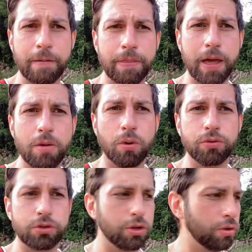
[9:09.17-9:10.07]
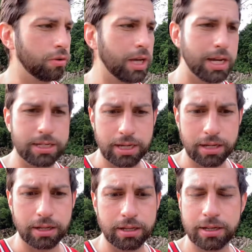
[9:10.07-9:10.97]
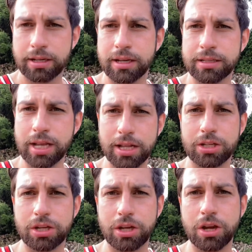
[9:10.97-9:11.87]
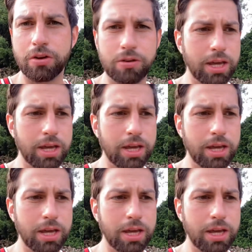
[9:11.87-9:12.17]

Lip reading: They want to get a deal, sell it to you,